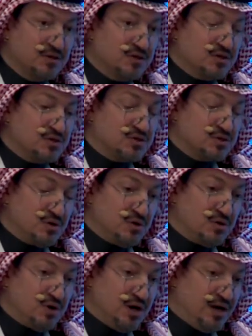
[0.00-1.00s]

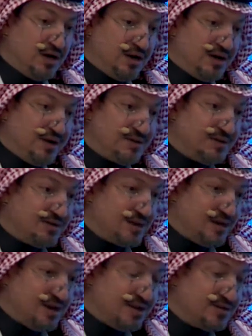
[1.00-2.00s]
So
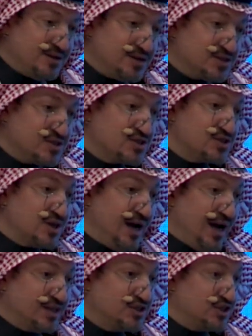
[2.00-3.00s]
this
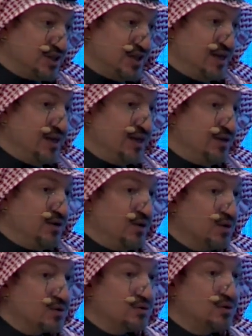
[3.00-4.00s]
actually,
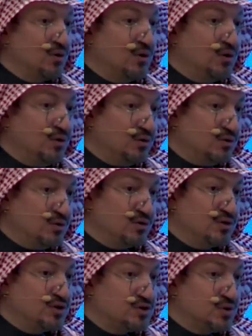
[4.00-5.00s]
although
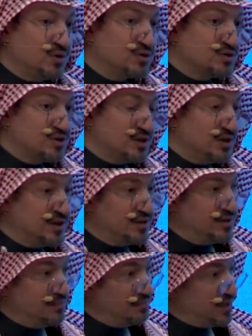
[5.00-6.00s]
the short
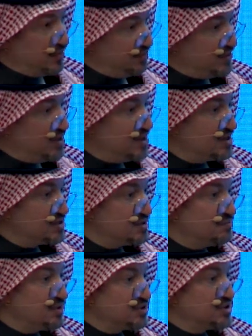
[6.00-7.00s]
number of years,
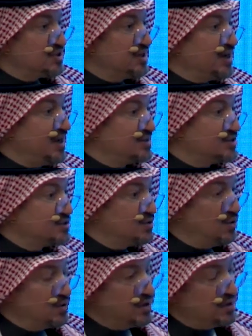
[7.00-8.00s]
but it's a great
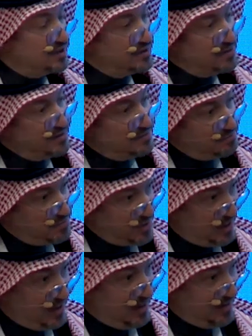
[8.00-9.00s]
story
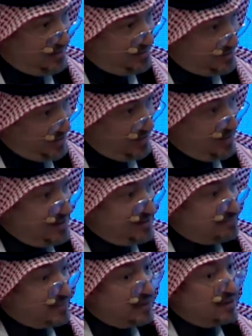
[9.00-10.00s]
behind really
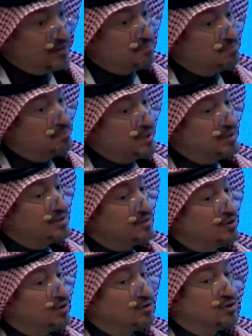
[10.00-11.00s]

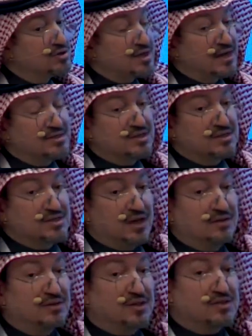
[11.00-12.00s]
building all those assets.
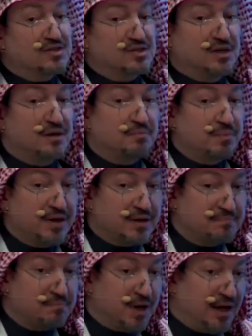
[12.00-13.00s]
And just bear
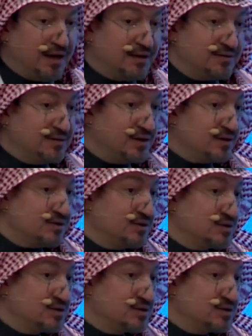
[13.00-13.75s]
in mind that this